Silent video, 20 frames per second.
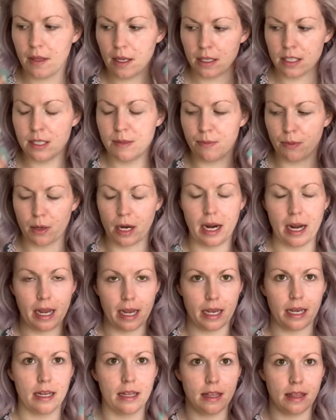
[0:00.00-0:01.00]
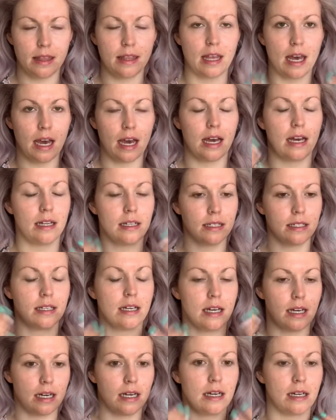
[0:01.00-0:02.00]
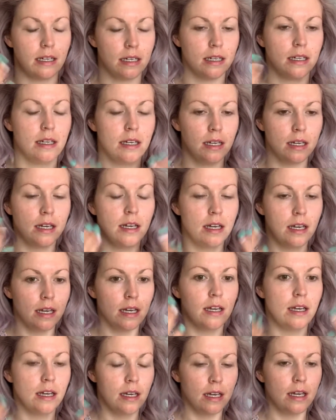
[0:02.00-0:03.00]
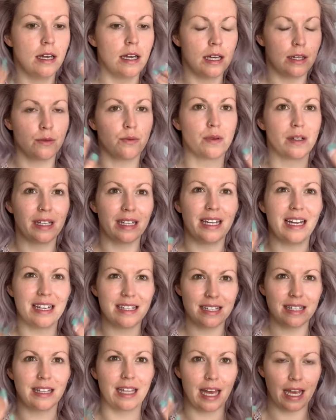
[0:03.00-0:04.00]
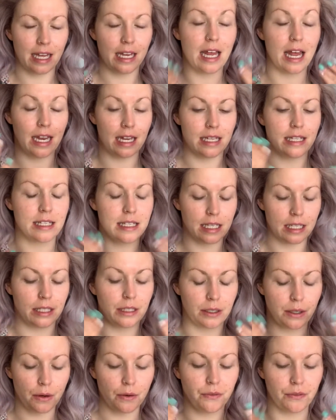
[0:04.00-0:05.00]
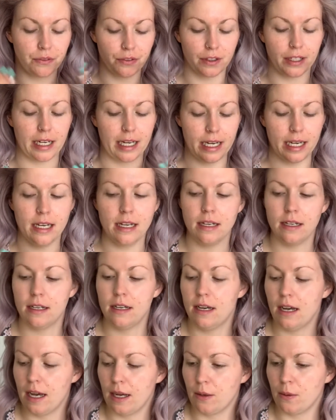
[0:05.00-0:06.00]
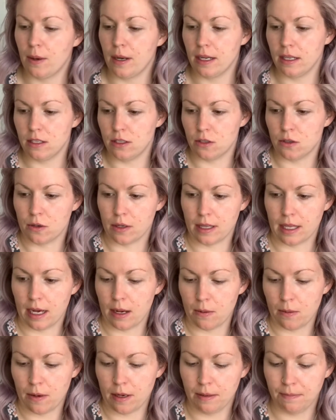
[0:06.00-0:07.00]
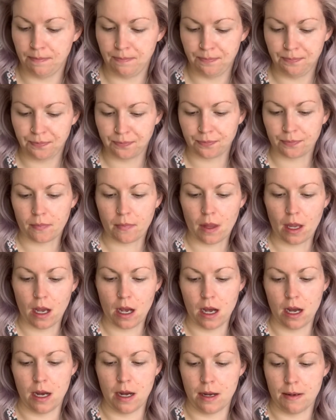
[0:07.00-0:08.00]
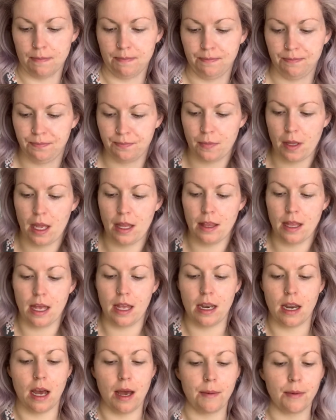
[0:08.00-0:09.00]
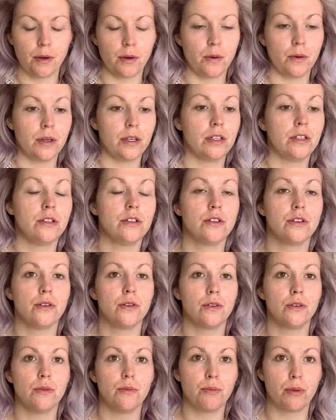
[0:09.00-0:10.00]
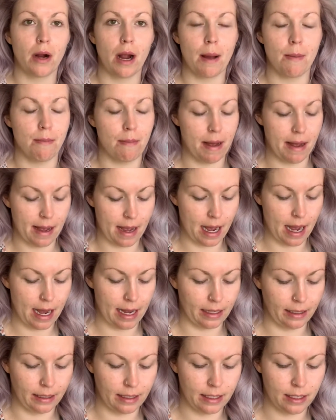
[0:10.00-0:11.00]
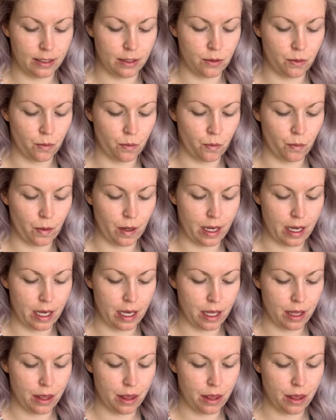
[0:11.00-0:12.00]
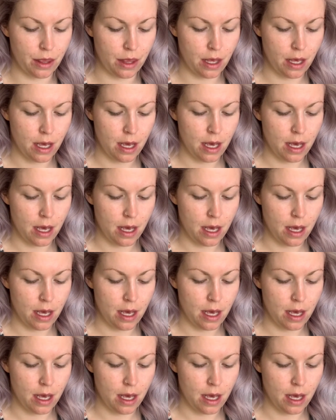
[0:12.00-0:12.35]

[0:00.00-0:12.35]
spray that it's really nice and light and it's silicone-free. I quite enjoy that one. And then I'm going to prep my eyelids with